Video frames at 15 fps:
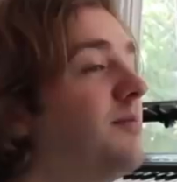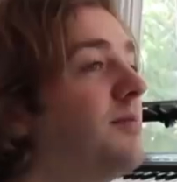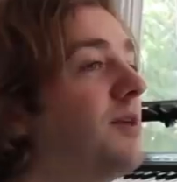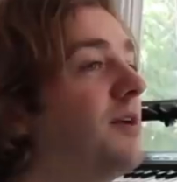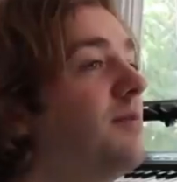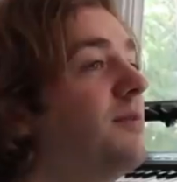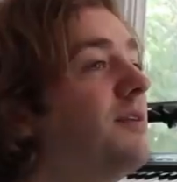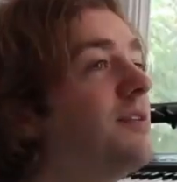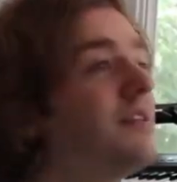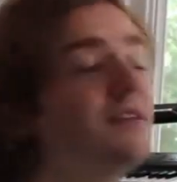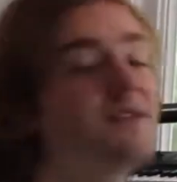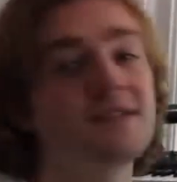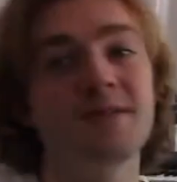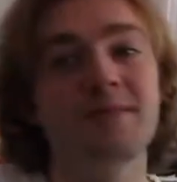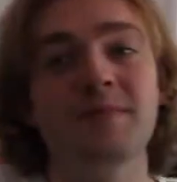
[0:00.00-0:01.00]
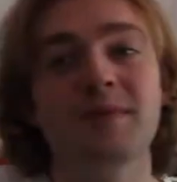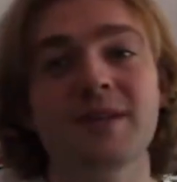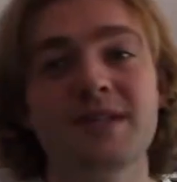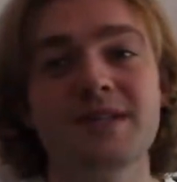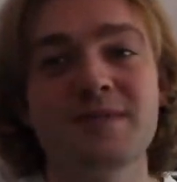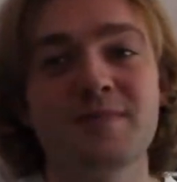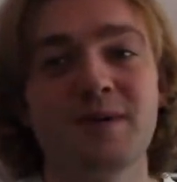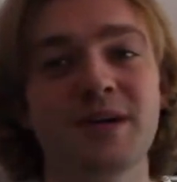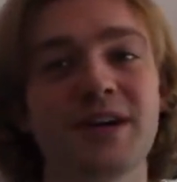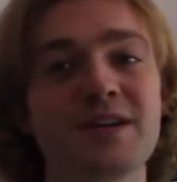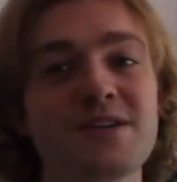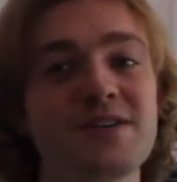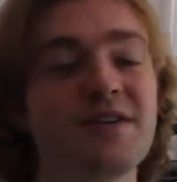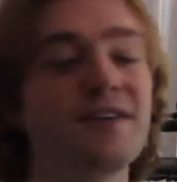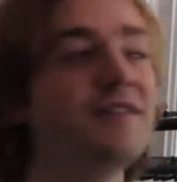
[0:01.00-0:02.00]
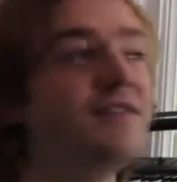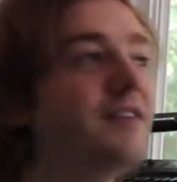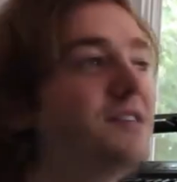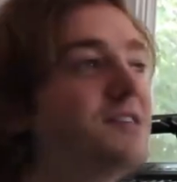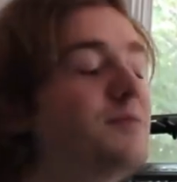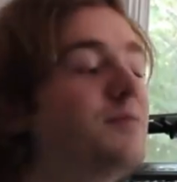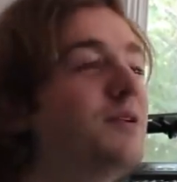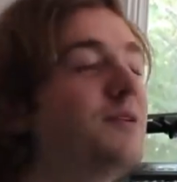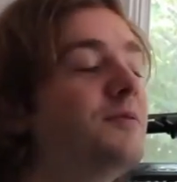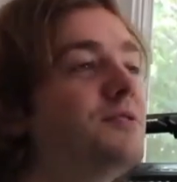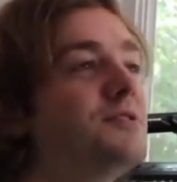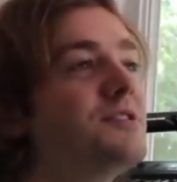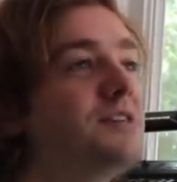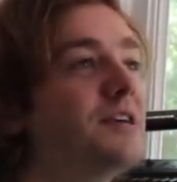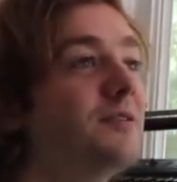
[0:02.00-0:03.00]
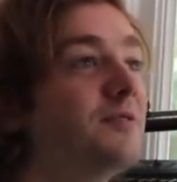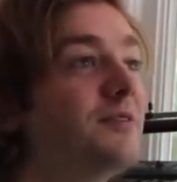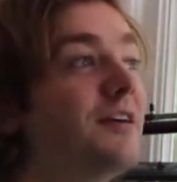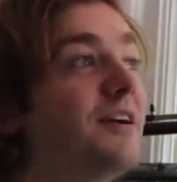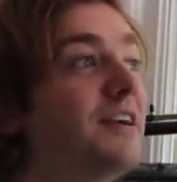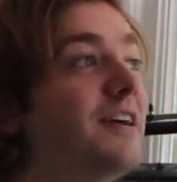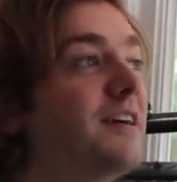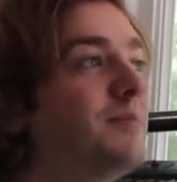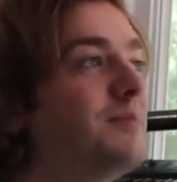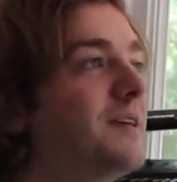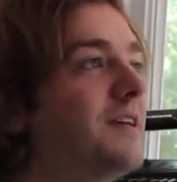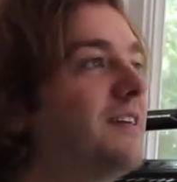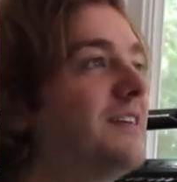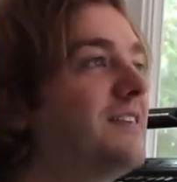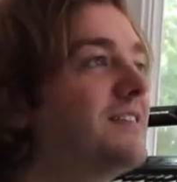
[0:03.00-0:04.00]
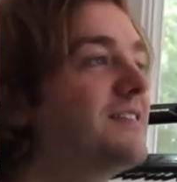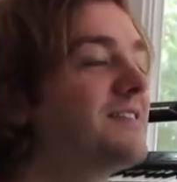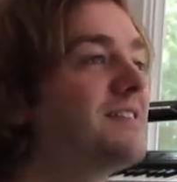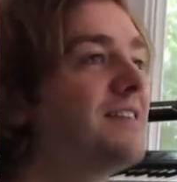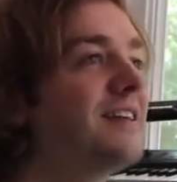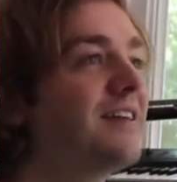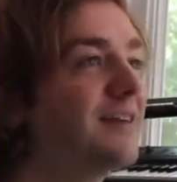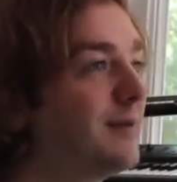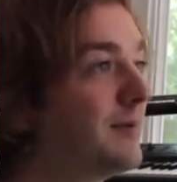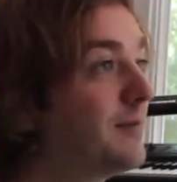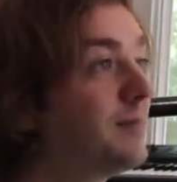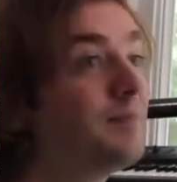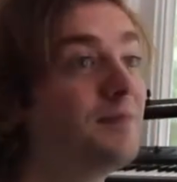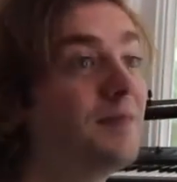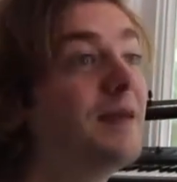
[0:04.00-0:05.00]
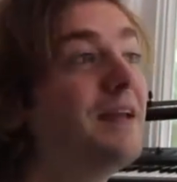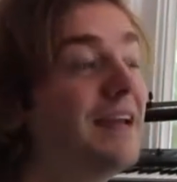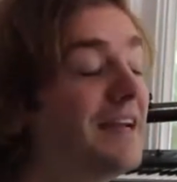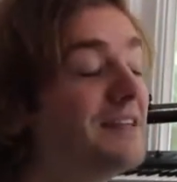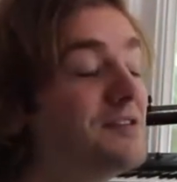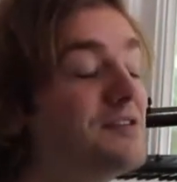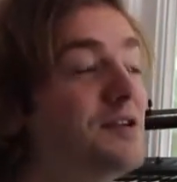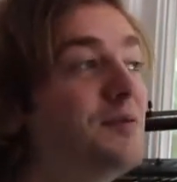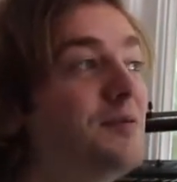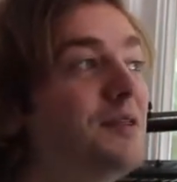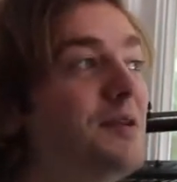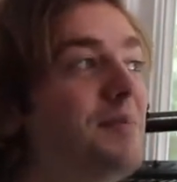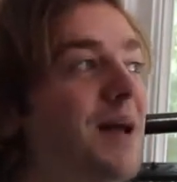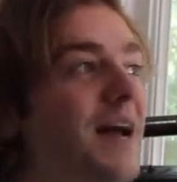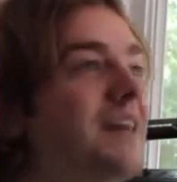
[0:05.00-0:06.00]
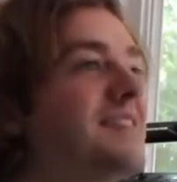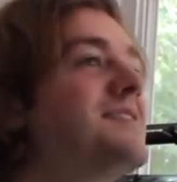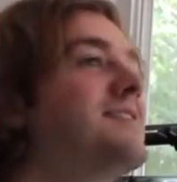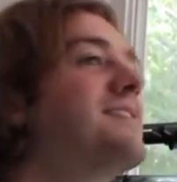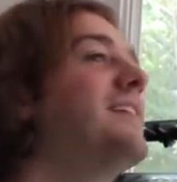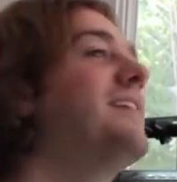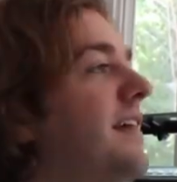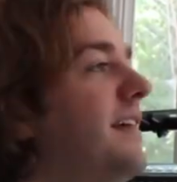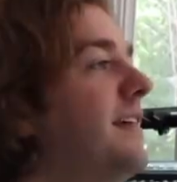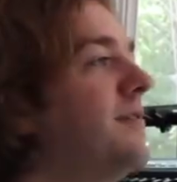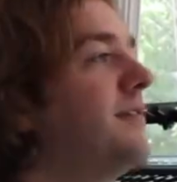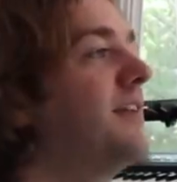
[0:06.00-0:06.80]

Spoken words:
Probably the simplest production on Fuzzybrain, which is ironic because it's doing the best. And here